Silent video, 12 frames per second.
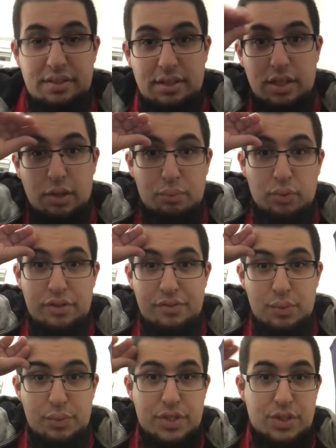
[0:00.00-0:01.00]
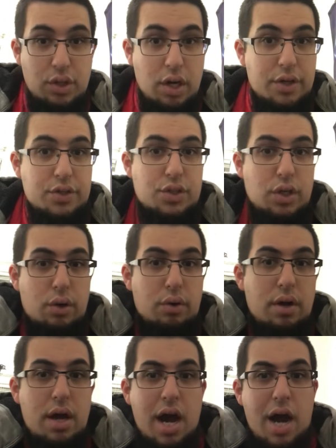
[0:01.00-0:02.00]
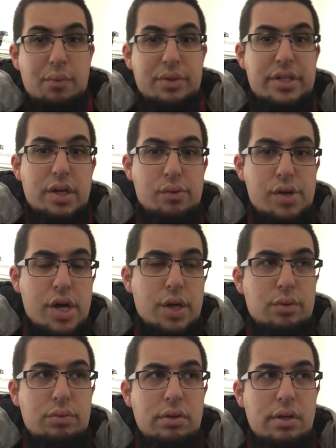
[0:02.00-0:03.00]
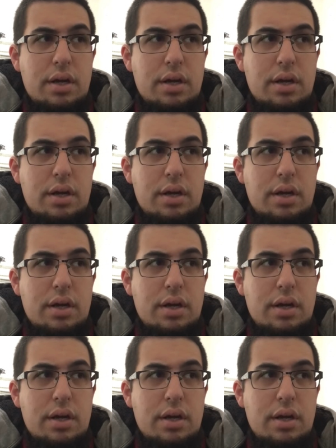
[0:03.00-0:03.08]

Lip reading: in the little preview we saw. So, I really don't know.